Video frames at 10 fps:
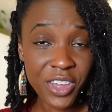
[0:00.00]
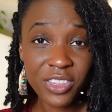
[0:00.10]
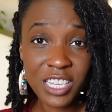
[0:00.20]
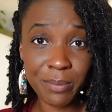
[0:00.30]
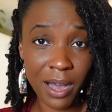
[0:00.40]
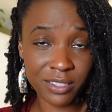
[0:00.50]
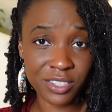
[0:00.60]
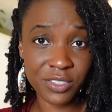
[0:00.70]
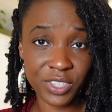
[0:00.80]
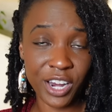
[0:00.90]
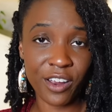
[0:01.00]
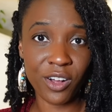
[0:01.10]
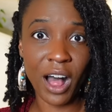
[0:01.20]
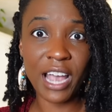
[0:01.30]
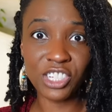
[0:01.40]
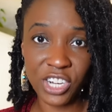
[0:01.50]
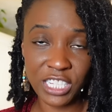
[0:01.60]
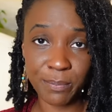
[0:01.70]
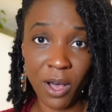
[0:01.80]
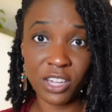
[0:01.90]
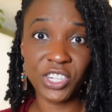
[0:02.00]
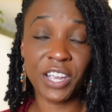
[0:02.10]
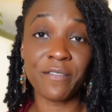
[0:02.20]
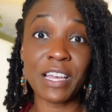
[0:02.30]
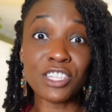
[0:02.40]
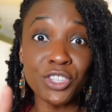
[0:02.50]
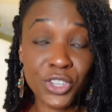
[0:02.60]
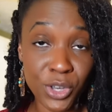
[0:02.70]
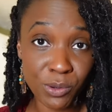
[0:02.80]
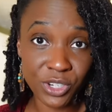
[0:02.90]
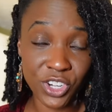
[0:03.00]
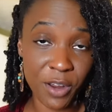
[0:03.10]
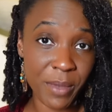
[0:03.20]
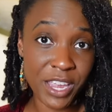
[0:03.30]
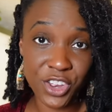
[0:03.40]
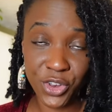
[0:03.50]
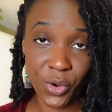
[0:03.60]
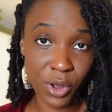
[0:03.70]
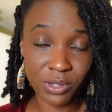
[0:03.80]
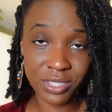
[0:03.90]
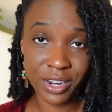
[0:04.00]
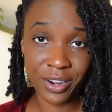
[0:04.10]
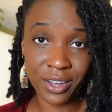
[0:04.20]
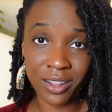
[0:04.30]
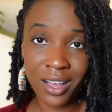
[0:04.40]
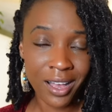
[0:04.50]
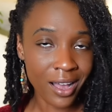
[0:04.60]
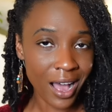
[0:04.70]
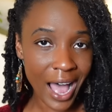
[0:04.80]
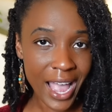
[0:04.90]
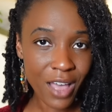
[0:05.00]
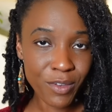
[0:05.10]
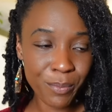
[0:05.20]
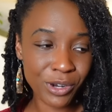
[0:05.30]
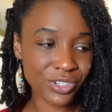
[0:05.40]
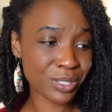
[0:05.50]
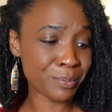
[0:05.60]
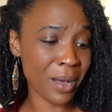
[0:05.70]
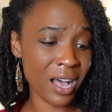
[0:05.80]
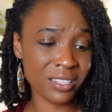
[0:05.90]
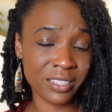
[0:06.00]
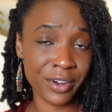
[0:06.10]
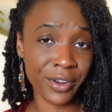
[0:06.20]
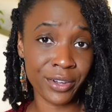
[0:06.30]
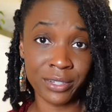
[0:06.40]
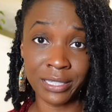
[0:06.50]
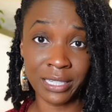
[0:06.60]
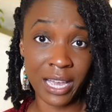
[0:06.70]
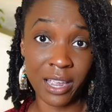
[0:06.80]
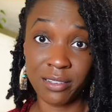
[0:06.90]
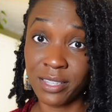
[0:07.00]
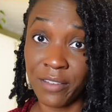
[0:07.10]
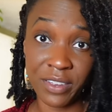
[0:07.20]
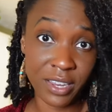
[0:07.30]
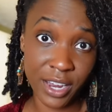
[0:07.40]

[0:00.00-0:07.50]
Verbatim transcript: than these boxes of cereal I just bought to convince you to start making your own cereal, I haven't purchased box cereal in like seven